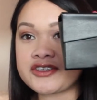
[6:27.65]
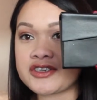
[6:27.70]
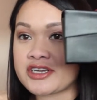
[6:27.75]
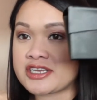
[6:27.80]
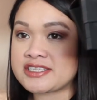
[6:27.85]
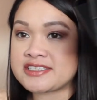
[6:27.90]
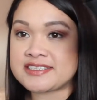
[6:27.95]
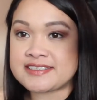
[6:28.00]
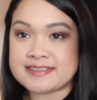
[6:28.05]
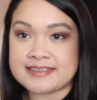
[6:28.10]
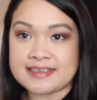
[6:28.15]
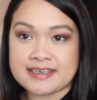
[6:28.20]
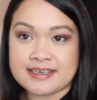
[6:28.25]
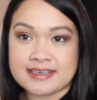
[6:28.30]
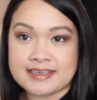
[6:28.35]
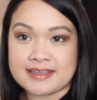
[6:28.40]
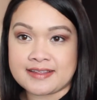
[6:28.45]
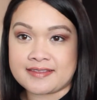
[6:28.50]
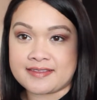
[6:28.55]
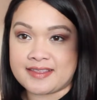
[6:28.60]
You can
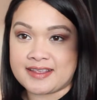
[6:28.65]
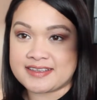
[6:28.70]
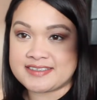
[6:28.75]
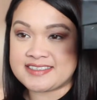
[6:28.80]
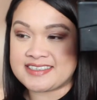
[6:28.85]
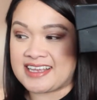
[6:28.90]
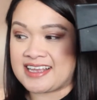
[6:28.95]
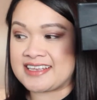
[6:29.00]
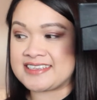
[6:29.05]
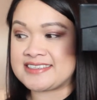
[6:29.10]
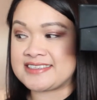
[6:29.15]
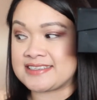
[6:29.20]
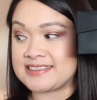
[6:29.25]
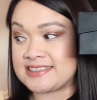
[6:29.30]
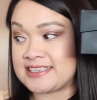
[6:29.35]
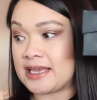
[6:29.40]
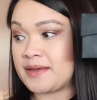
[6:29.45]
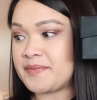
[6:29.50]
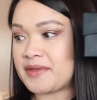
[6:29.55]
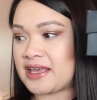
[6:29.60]
see this is the
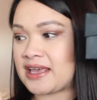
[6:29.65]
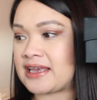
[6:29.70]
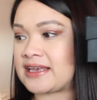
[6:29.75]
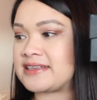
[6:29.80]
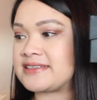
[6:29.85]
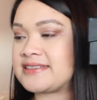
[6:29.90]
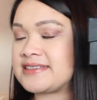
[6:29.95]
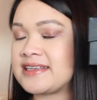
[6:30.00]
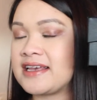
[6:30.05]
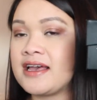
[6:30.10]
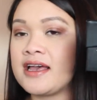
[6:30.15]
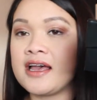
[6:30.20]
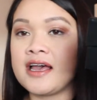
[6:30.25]
same case